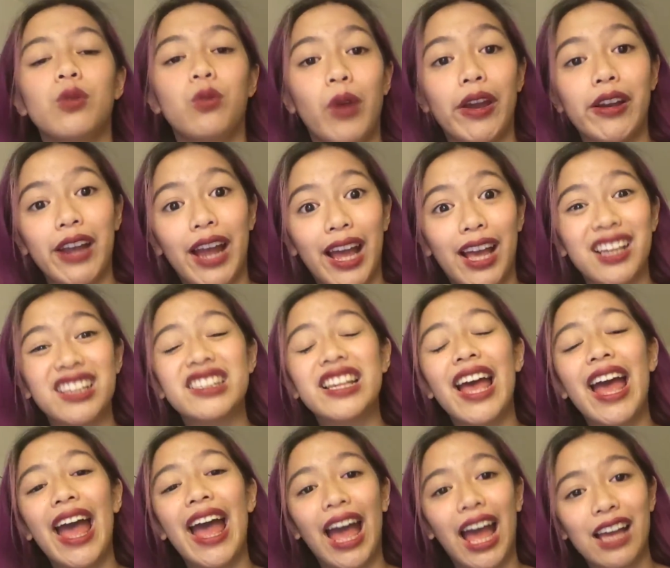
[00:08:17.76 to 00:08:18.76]

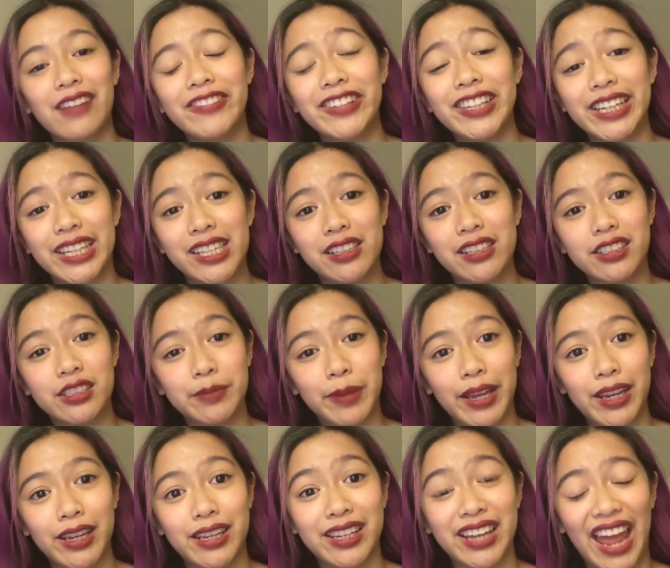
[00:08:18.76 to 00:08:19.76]
Whereas having Candace
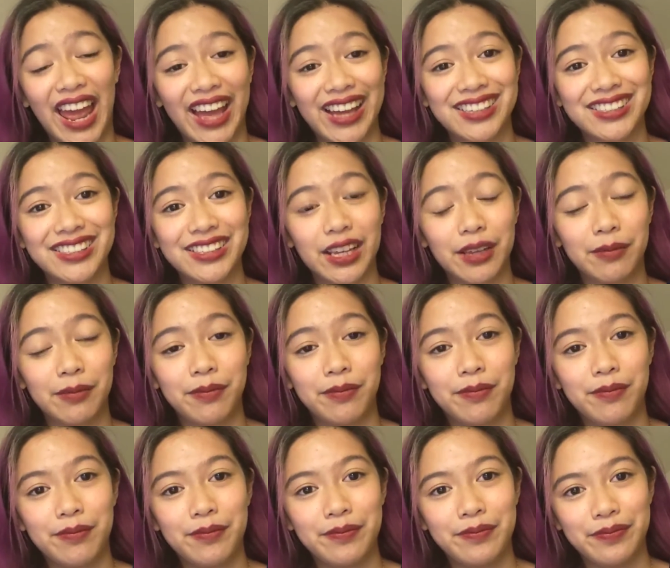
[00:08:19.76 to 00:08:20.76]
Payton
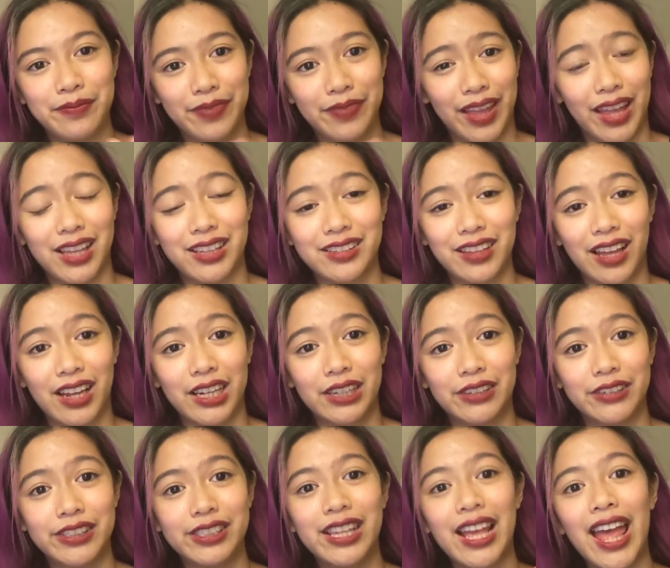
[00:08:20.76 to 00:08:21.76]
as
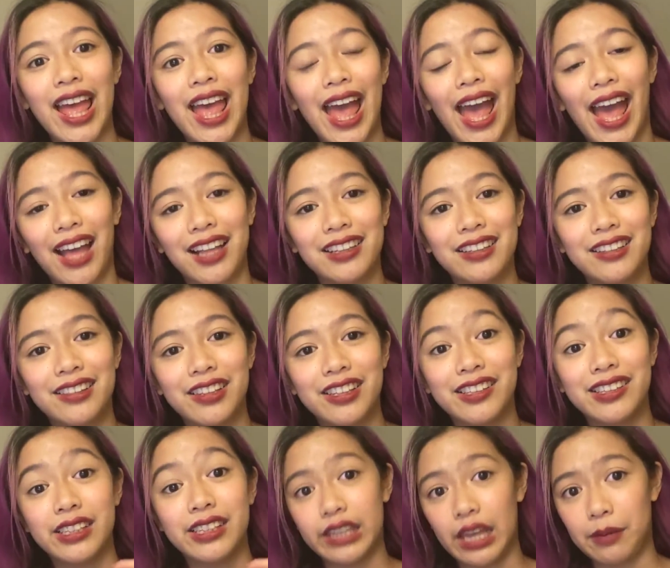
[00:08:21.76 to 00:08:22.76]
Iris adds
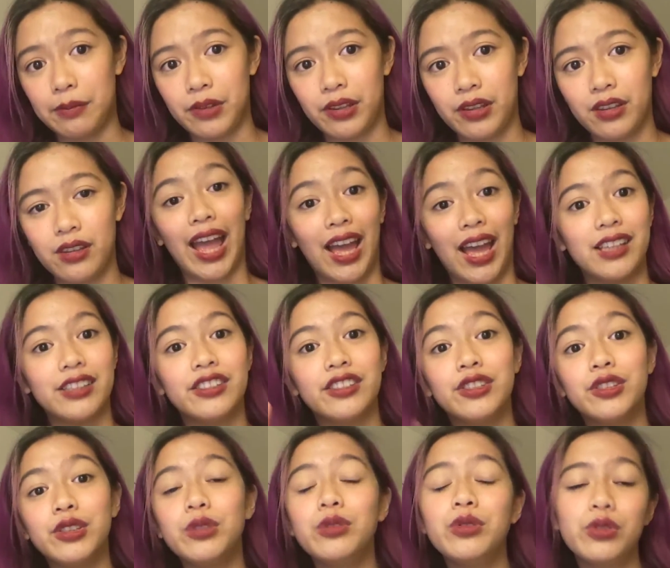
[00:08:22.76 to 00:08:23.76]
this depth,
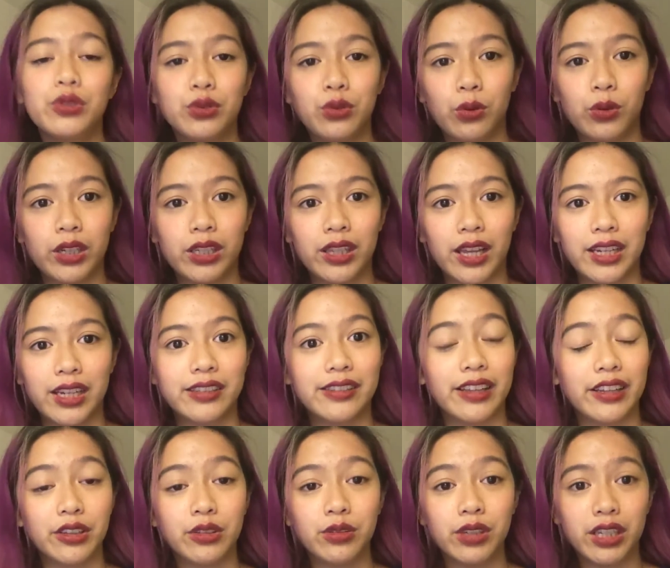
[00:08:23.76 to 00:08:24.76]
adds new storylines
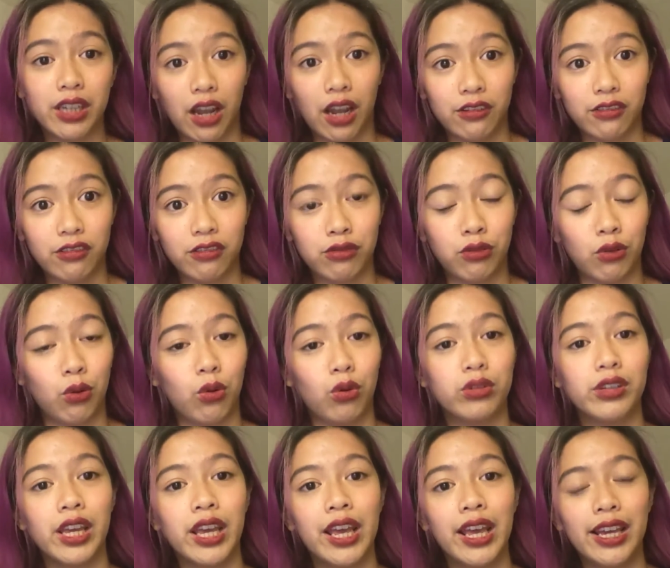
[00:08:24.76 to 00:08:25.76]
that you can
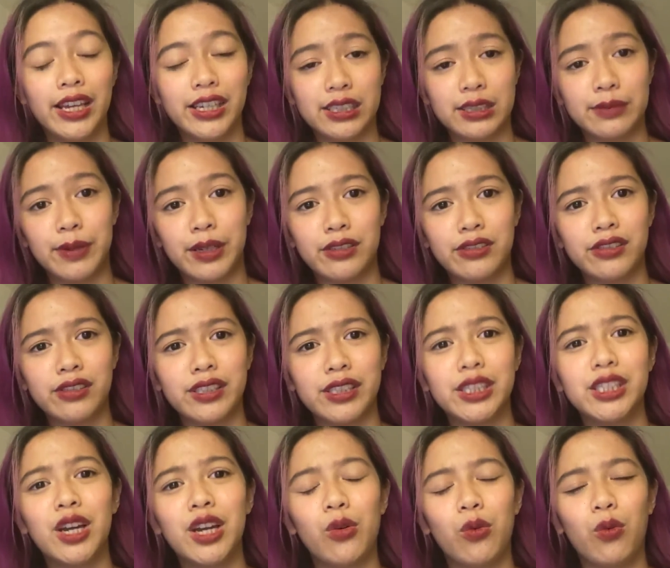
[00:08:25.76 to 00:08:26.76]
unfold,
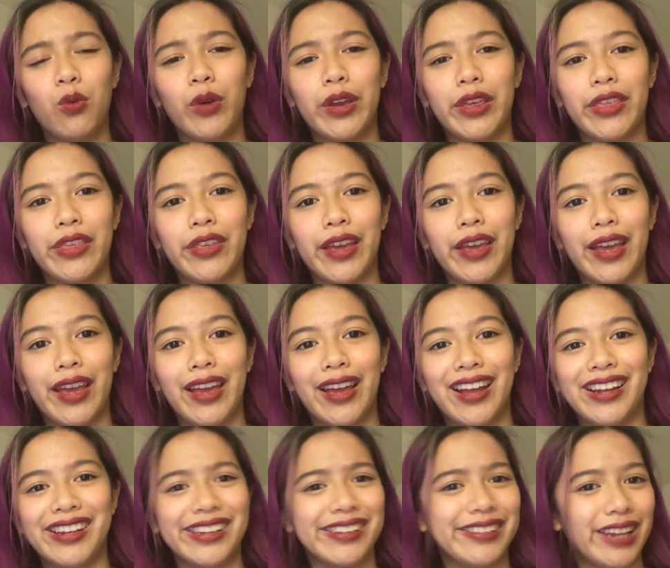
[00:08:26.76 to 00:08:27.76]
especially with
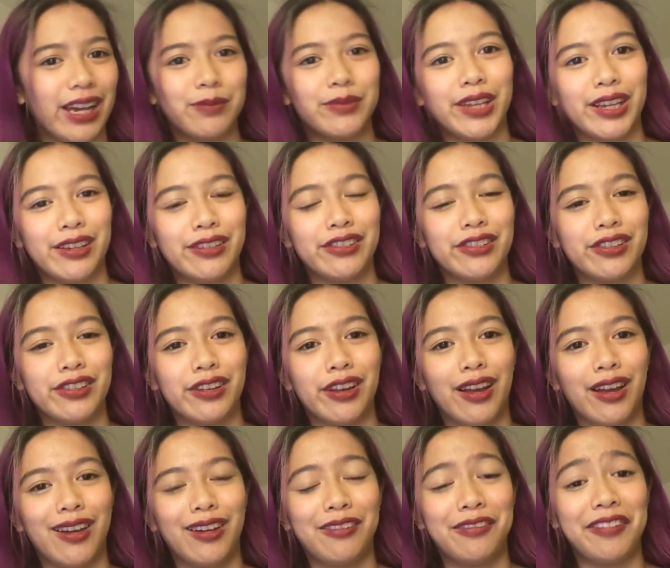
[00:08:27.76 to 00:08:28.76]
an
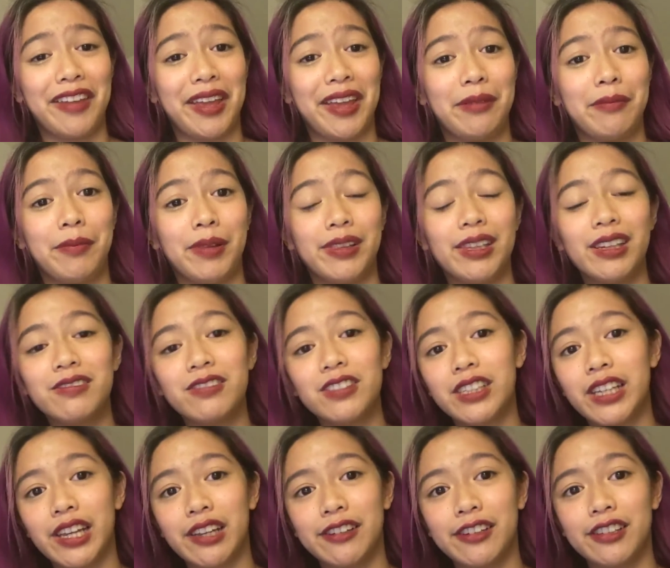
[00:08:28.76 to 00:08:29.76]
adaptation of a
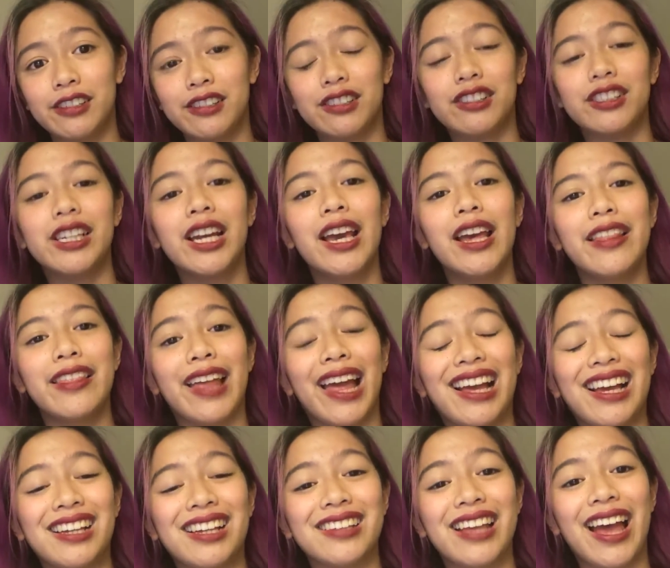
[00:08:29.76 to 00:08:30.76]
beloved character
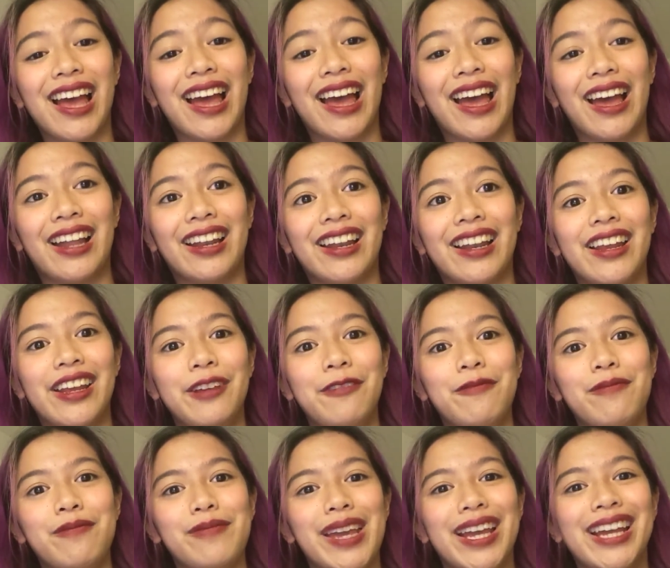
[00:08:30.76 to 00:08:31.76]
that has had
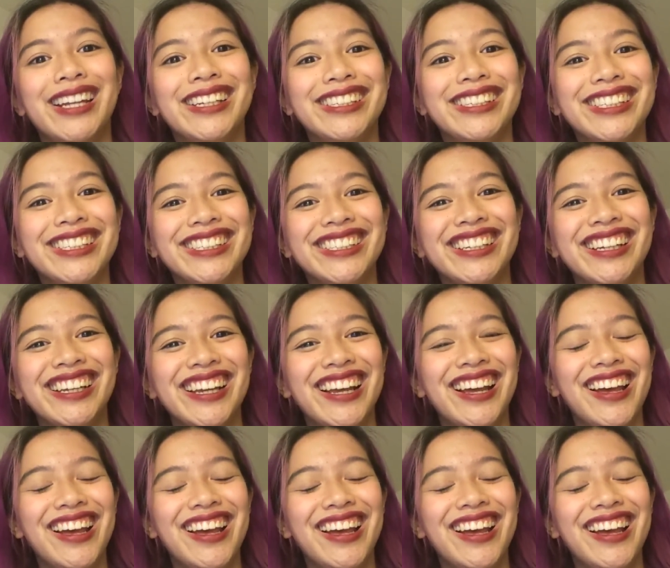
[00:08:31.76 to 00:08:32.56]
many